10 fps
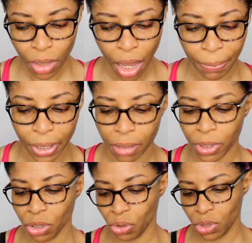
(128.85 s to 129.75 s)
I'm going to be
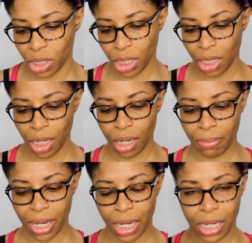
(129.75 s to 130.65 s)
using
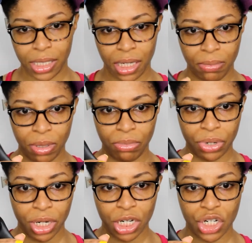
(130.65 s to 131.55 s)
my Denman
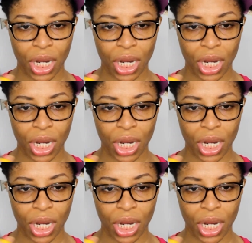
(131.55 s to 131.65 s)
brush.